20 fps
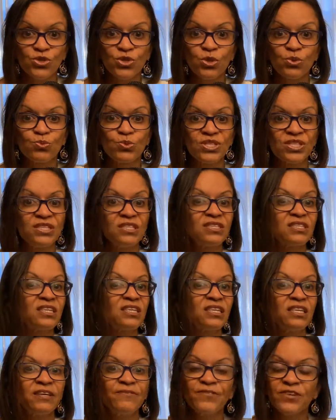So we see
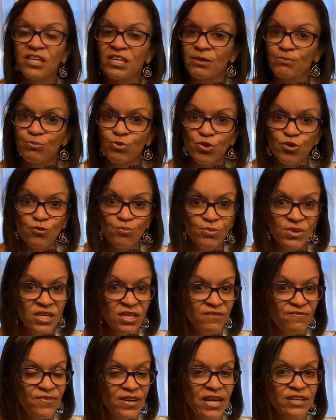significant improvement
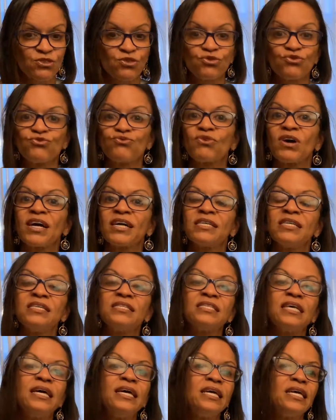in vaginal
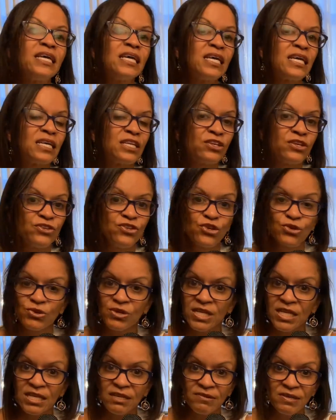dryness, in
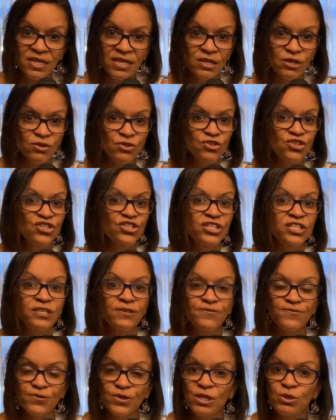urinary urgency,
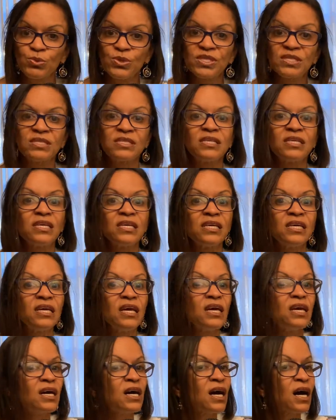frequency,
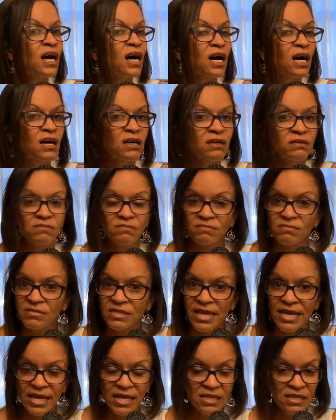
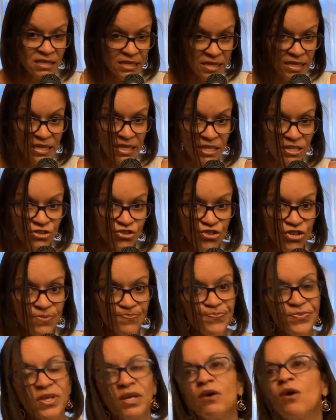and leakage.
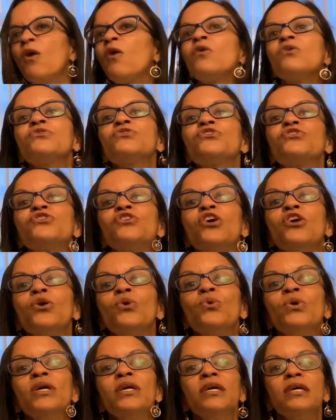
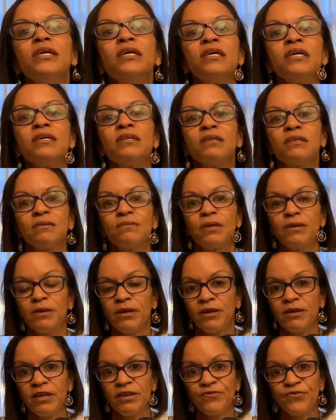Also, in
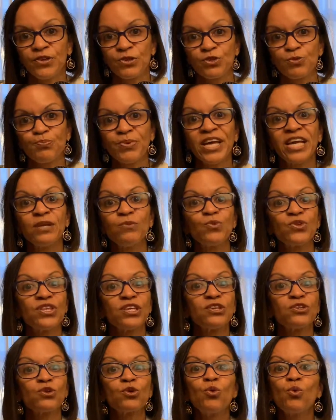if there's pain with
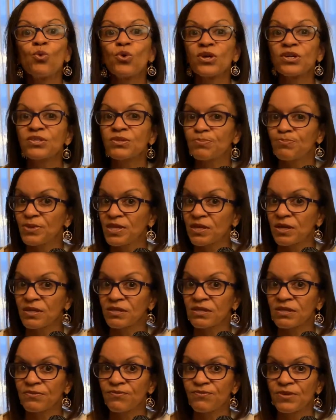intercourse
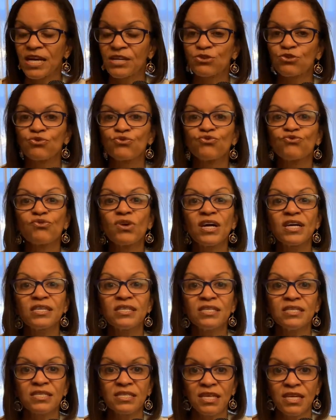because of vaginal
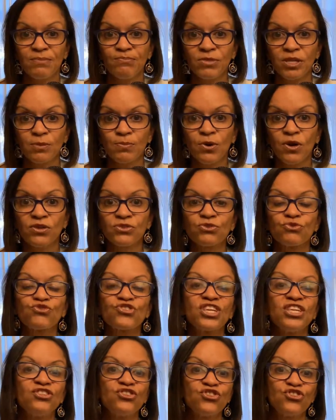dryness and menopausal
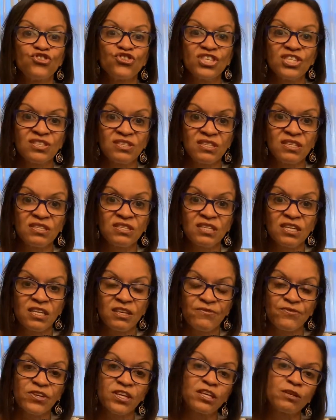changes, you can see
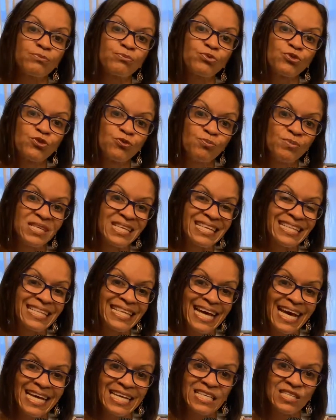significant improvement in
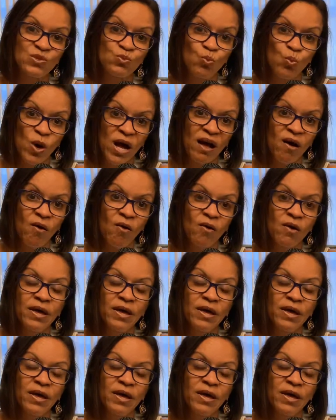that as well.